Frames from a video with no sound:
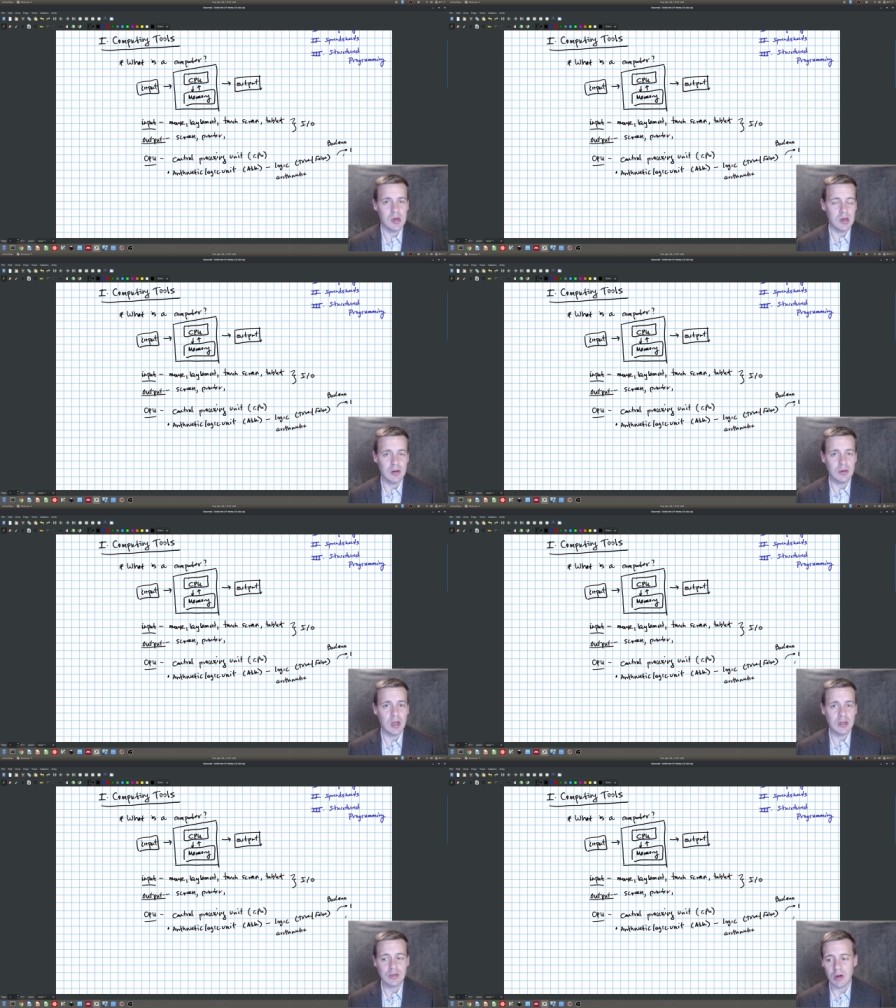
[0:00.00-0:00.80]

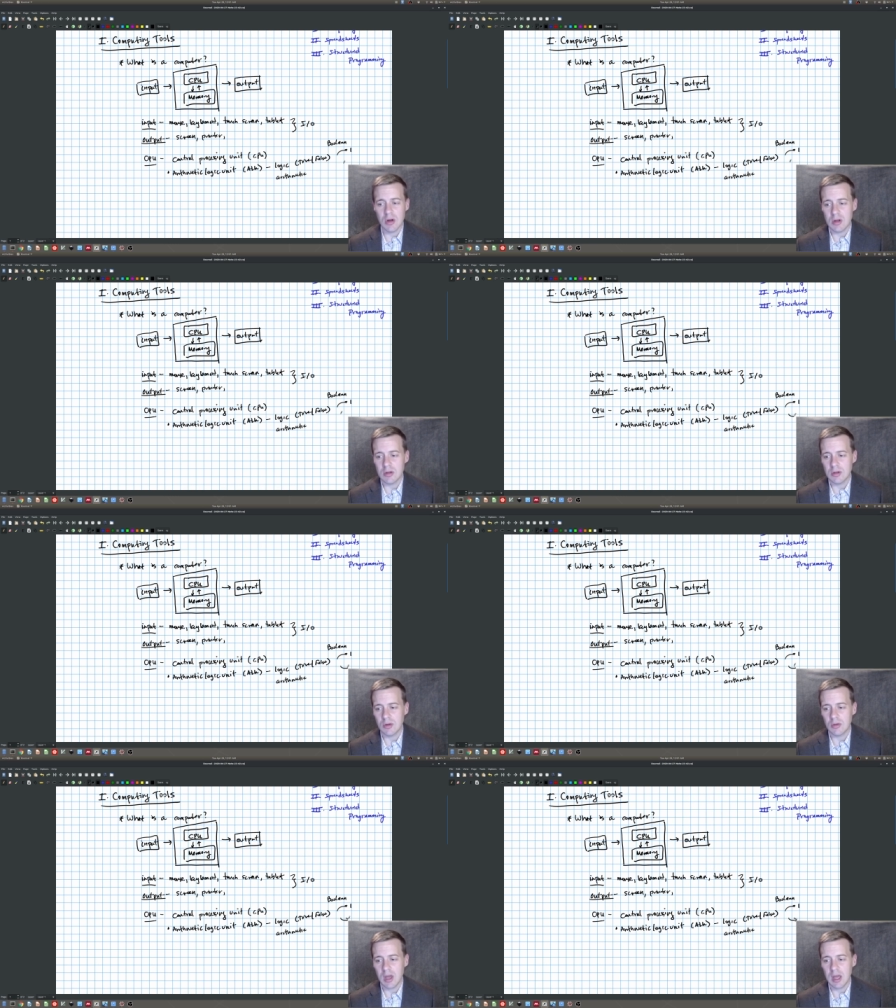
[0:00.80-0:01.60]
electron,
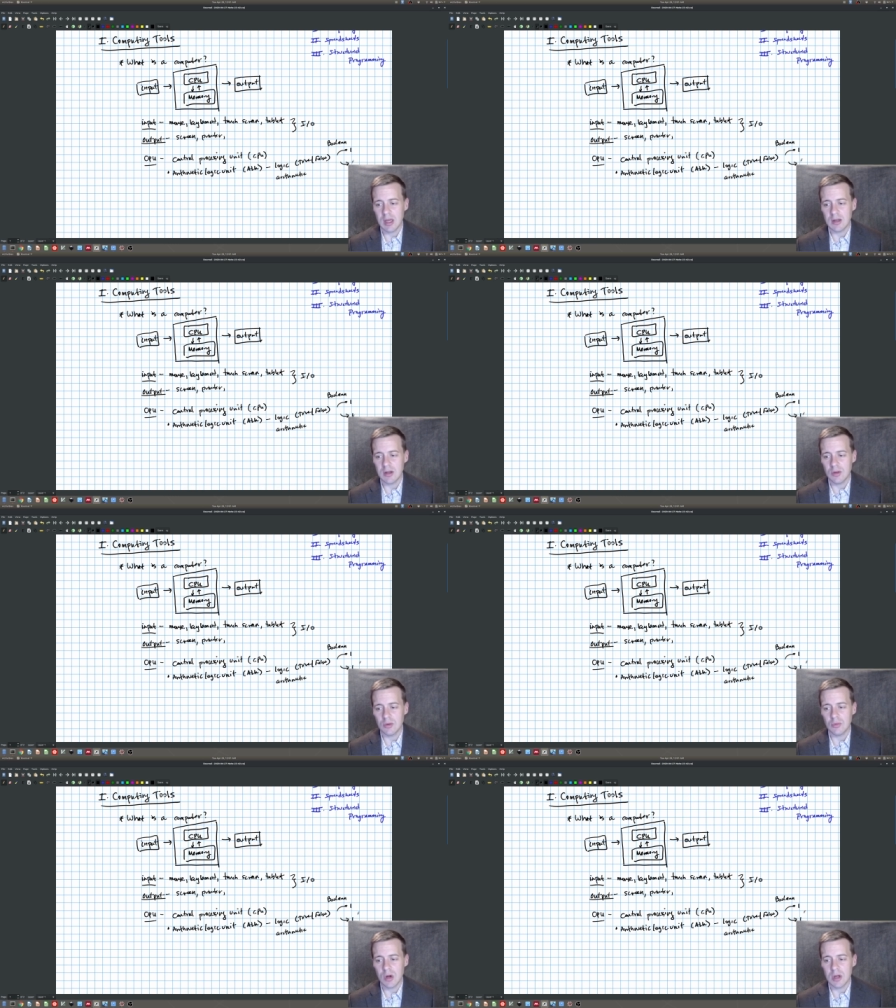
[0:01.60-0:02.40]
okay, and another
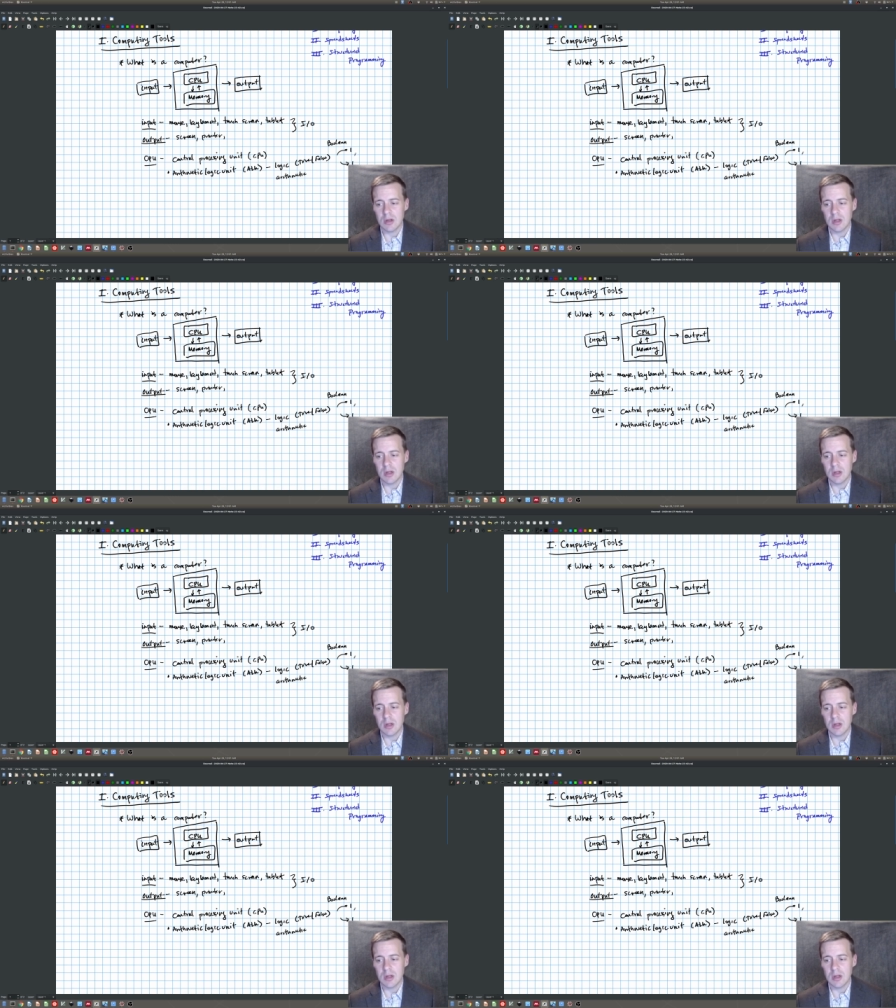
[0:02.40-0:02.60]
one,